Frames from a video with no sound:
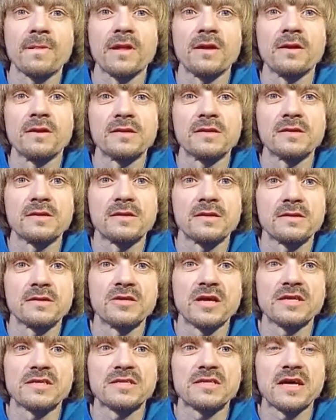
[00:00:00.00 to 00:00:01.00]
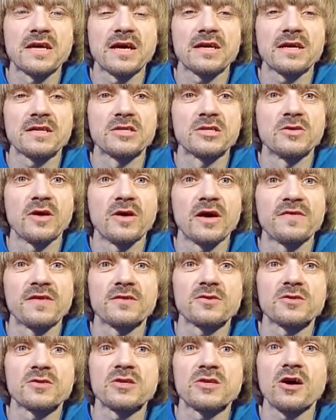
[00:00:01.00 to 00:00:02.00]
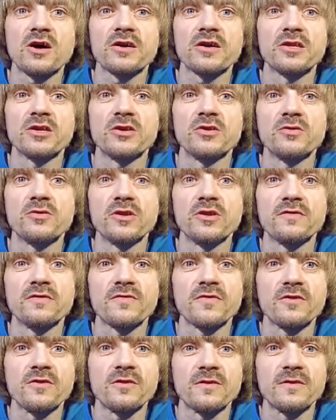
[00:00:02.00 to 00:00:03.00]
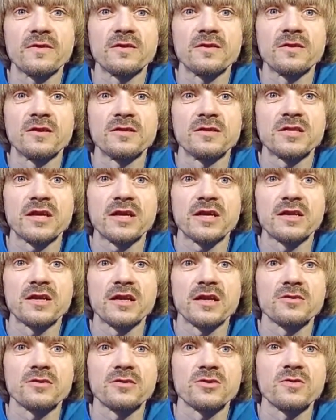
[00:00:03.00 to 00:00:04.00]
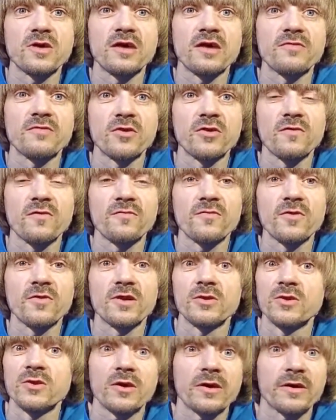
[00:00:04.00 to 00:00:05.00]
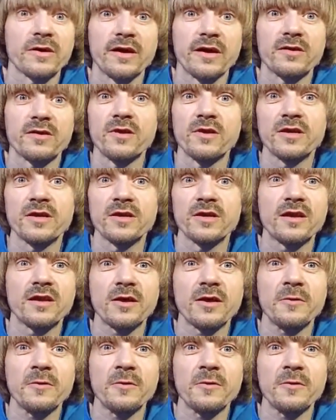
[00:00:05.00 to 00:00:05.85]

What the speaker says: Nice tattoo. I think they're talking to you, Niffer. Jaden Kindler, do I have a girlfriend? You're looking at her right now.